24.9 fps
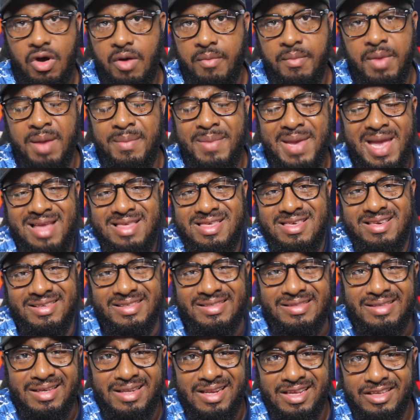or maybe I just
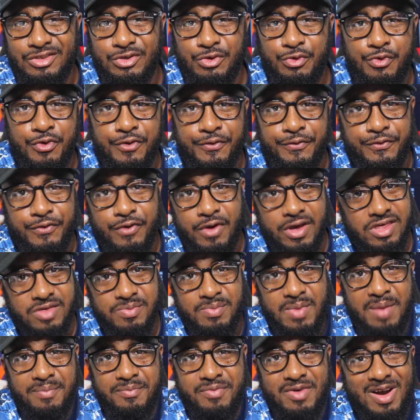needed to refresh
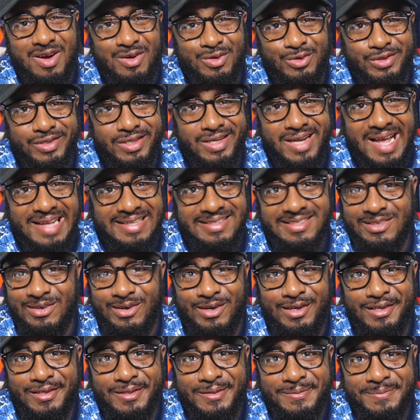my browser, that's
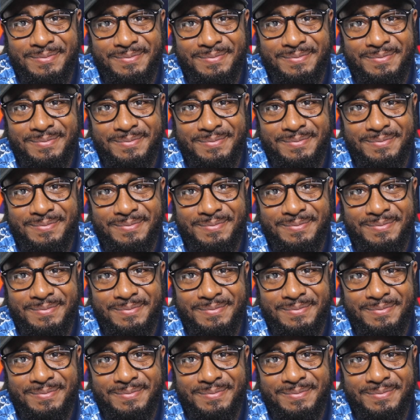all.